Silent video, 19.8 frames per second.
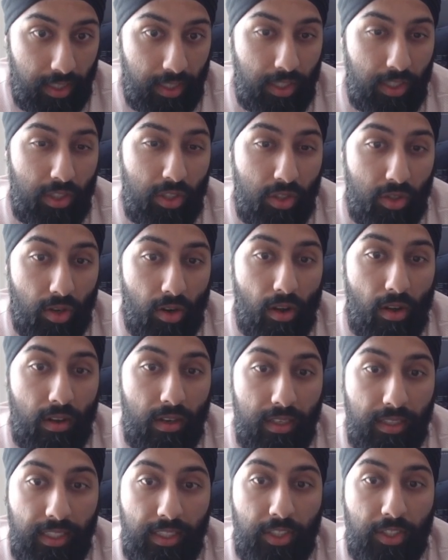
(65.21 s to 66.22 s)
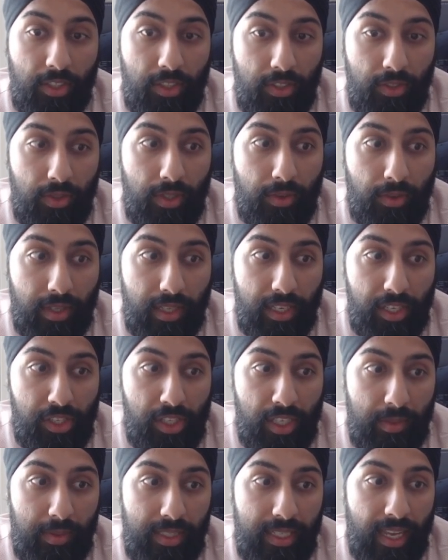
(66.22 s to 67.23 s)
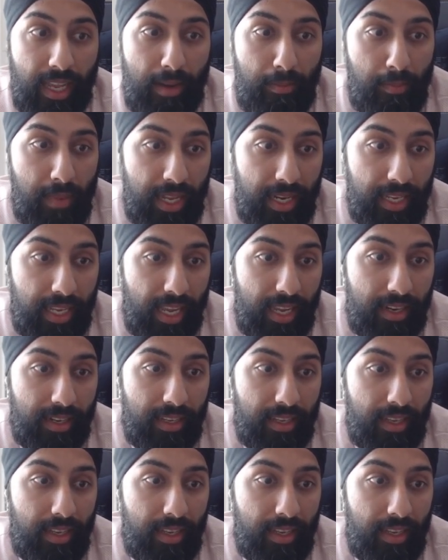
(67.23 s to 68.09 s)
Strong teacher-student relationships can mitigate